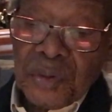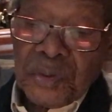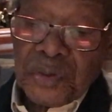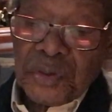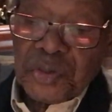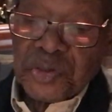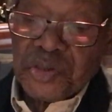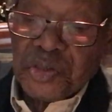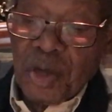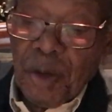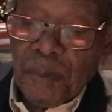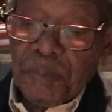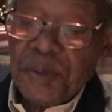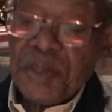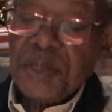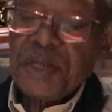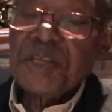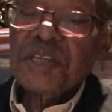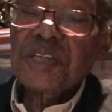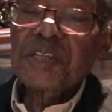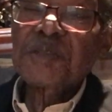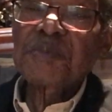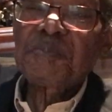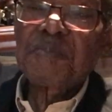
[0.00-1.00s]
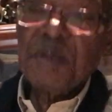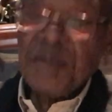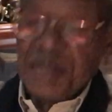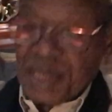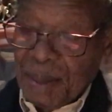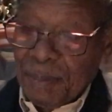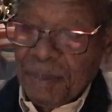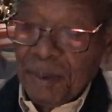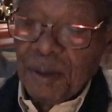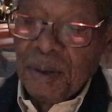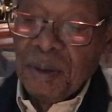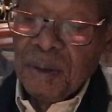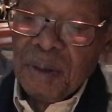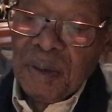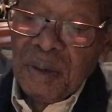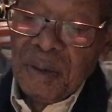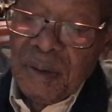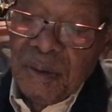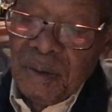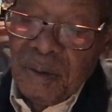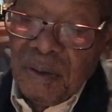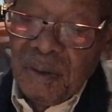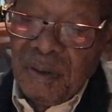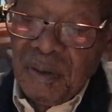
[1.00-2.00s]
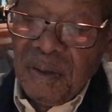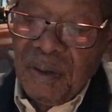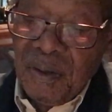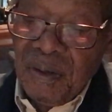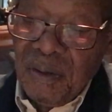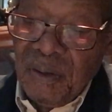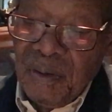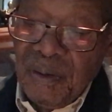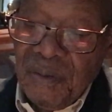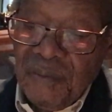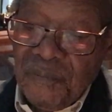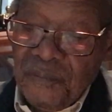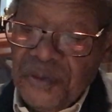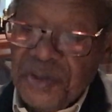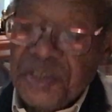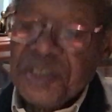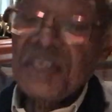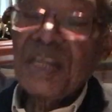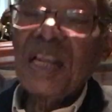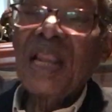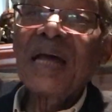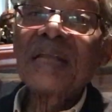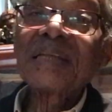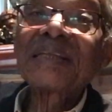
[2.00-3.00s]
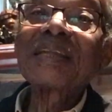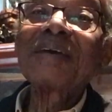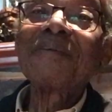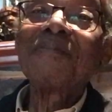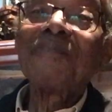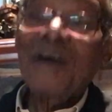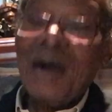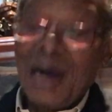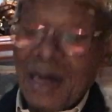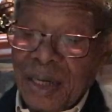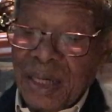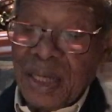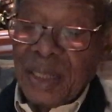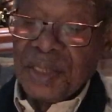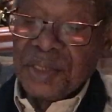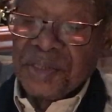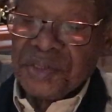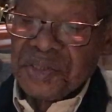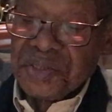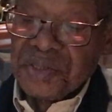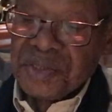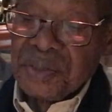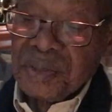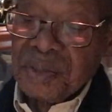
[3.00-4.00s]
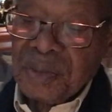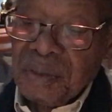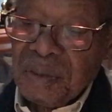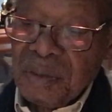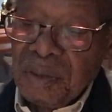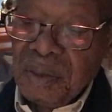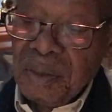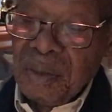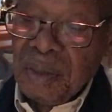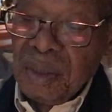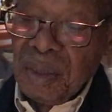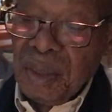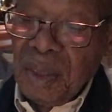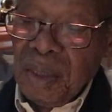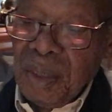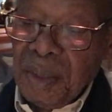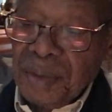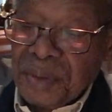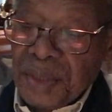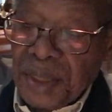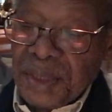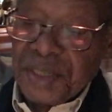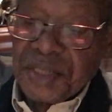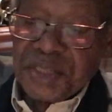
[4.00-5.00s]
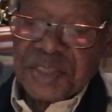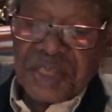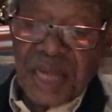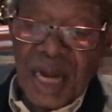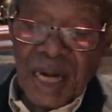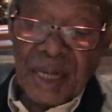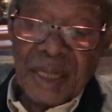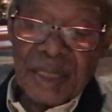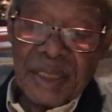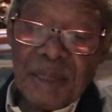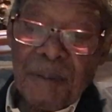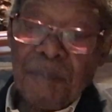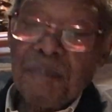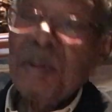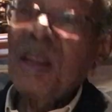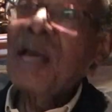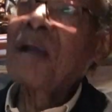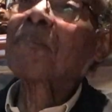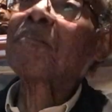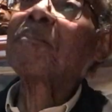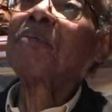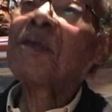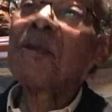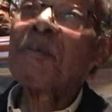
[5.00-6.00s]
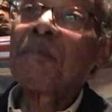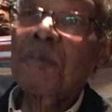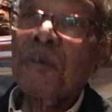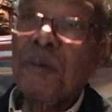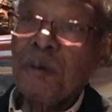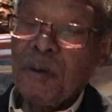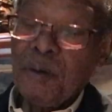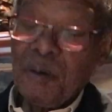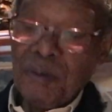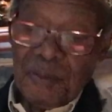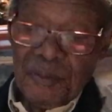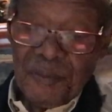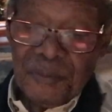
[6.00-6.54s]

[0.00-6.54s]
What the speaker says: to stop the despicable vigilante violence that is targeting black people.